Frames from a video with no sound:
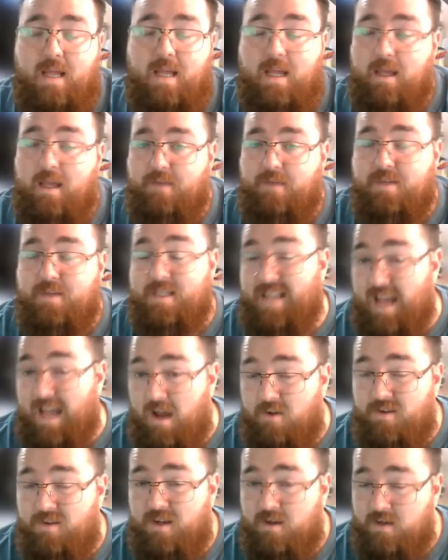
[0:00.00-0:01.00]
they have a
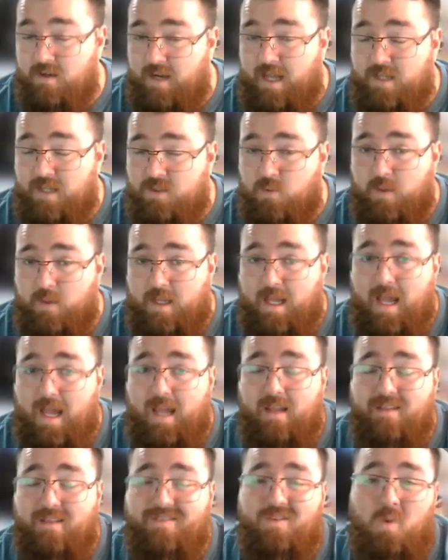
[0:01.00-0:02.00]
down year in age
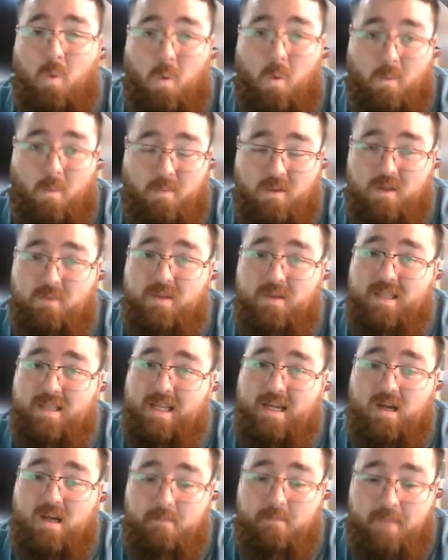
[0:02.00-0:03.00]
28, normally when
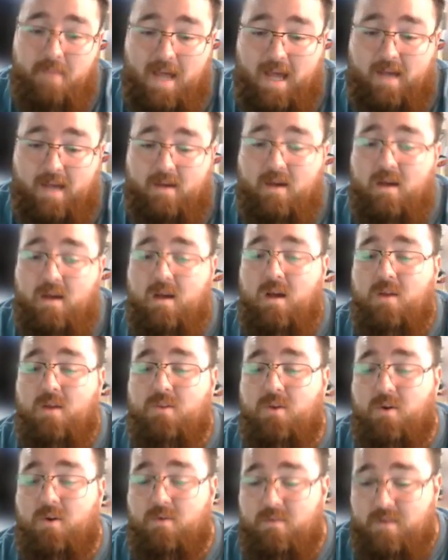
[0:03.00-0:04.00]
they come back,
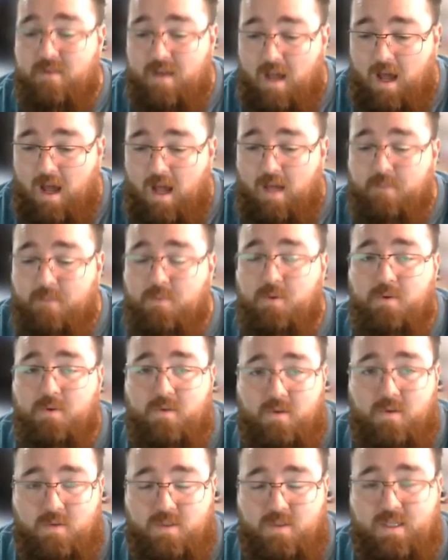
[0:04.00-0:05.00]
they're not
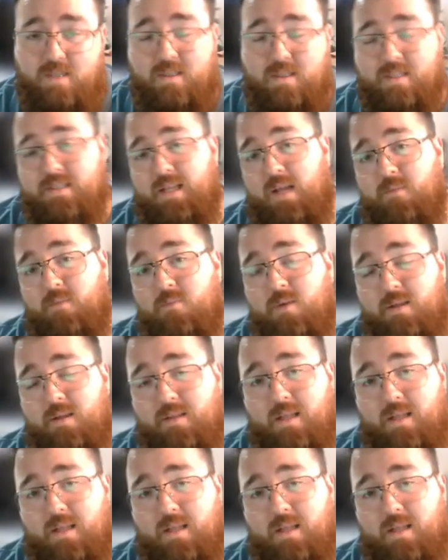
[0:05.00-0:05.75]
producing the same way